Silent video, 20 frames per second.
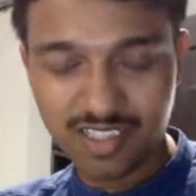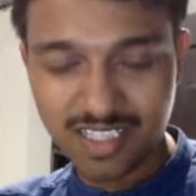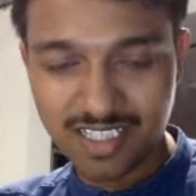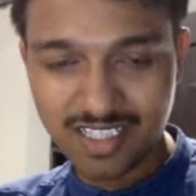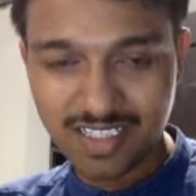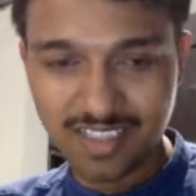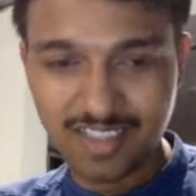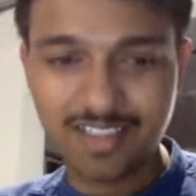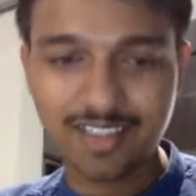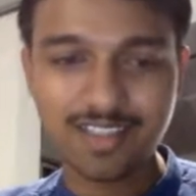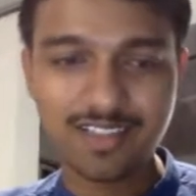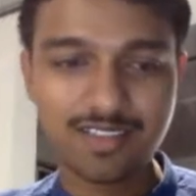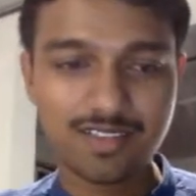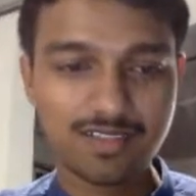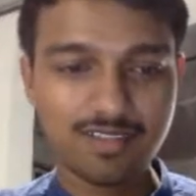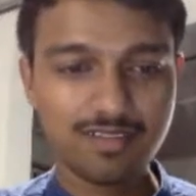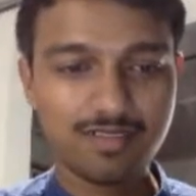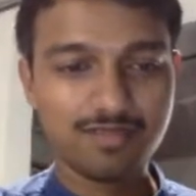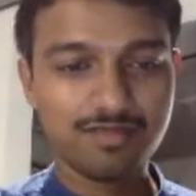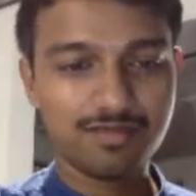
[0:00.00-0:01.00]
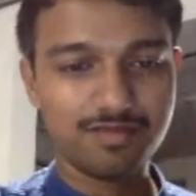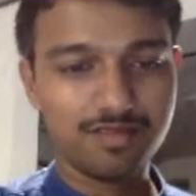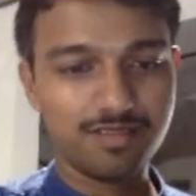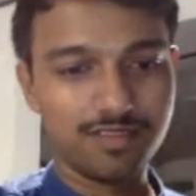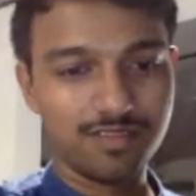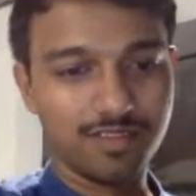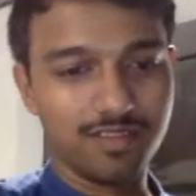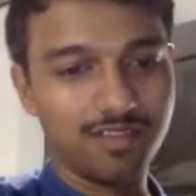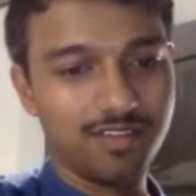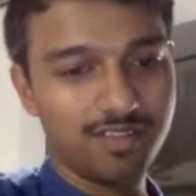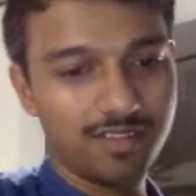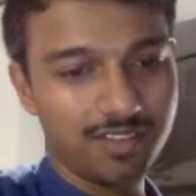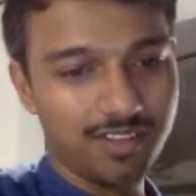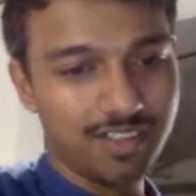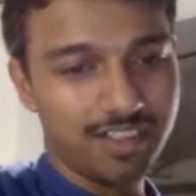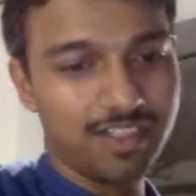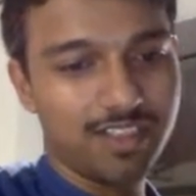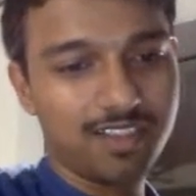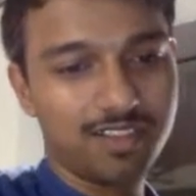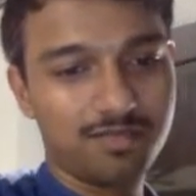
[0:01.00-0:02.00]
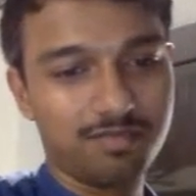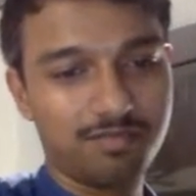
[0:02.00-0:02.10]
I did is, uh, I